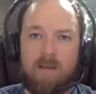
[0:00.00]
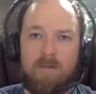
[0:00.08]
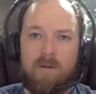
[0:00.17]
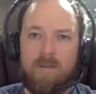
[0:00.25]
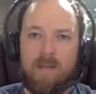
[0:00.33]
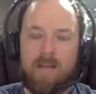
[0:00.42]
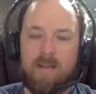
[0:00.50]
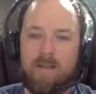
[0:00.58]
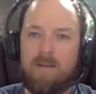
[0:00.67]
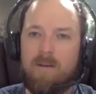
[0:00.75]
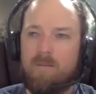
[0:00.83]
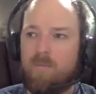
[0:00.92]
involved in it. This
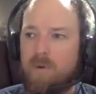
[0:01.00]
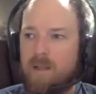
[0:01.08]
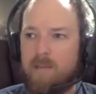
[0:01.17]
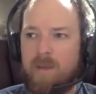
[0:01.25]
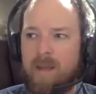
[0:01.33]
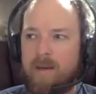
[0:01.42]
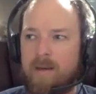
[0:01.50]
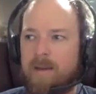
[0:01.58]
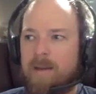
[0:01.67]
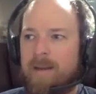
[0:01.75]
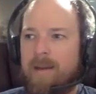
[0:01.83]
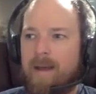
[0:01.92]
could have really been,
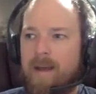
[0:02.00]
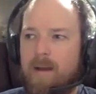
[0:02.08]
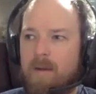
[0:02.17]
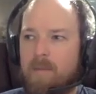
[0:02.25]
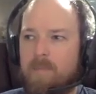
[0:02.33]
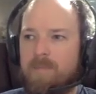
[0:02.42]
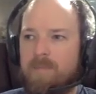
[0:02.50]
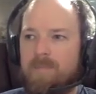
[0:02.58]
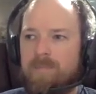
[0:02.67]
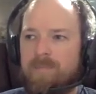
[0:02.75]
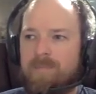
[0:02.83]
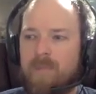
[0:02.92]

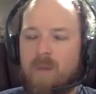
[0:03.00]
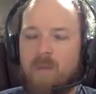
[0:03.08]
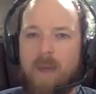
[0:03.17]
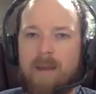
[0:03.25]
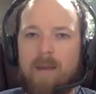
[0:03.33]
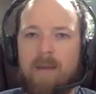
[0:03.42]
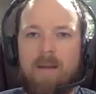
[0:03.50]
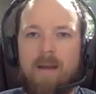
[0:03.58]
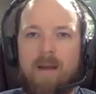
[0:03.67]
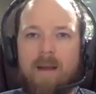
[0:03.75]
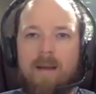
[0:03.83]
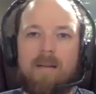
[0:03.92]
a wank.
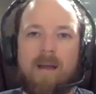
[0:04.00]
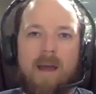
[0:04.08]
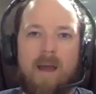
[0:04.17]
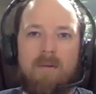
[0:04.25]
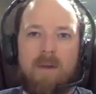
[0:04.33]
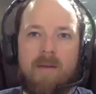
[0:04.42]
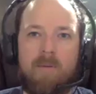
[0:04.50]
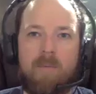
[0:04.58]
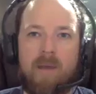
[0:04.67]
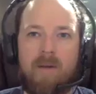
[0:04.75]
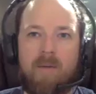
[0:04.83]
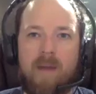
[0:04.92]
I don't have a
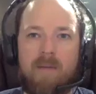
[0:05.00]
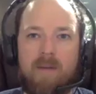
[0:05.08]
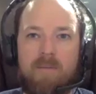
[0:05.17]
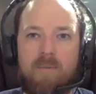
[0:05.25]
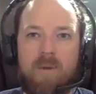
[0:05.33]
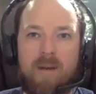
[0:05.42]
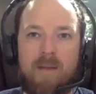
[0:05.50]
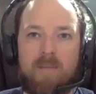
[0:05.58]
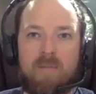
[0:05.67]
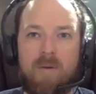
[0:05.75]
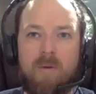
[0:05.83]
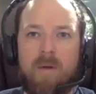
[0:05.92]
better way of putting it.
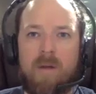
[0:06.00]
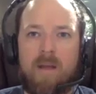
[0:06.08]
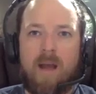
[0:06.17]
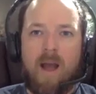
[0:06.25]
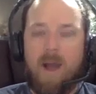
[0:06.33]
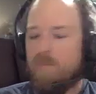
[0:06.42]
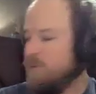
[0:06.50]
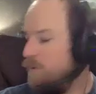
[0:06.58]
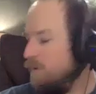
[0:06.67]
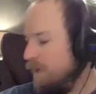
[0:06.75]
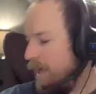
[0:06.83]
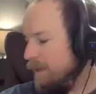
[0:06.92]
So I'm
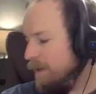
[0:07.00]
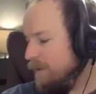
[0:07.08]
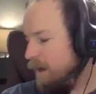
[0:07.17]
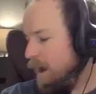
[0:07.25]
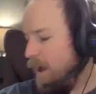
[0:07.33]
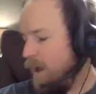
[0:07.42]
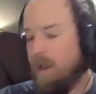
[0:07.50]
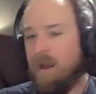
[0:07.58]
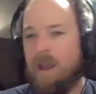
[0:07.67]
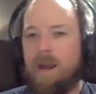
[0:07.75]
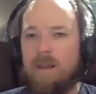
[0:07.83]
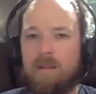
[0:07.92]
so glad that it's not,
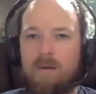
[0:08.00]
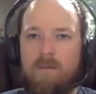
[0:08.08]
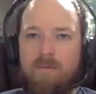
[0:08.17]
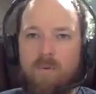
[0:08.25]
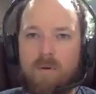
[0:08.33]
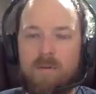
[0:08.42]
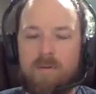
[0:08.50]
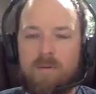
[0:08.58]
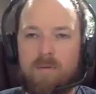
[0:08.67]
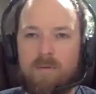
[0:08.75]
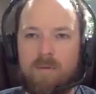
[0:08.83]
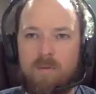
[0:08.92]
and I look forward
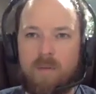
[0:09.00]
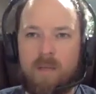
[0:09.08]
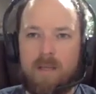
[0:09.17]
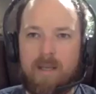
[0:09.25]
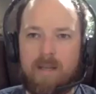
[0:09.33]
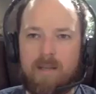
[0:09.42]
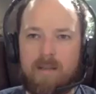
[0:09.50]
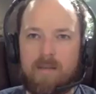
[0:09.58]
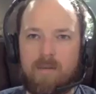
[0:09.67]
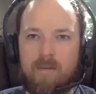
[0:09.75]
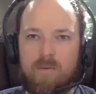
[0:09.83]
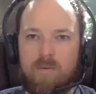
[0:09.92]
to really getting
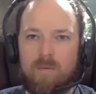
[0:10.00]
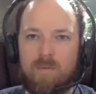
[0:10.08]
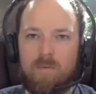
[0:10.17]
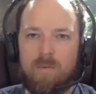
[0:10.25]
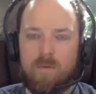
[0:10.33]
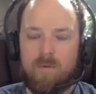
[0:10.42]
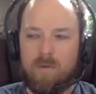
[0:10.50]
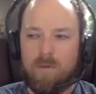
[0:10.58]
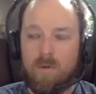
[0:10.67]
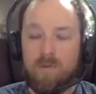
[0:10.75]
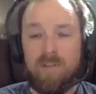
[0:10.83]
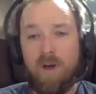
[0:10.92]
to
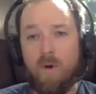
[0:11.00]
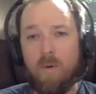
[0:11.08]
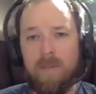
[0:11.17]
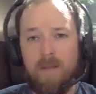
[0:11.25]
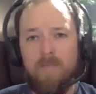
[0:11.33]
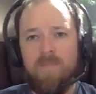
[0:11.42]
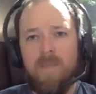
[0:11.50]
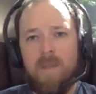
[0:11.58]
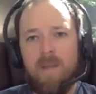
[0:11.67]
go slow with it,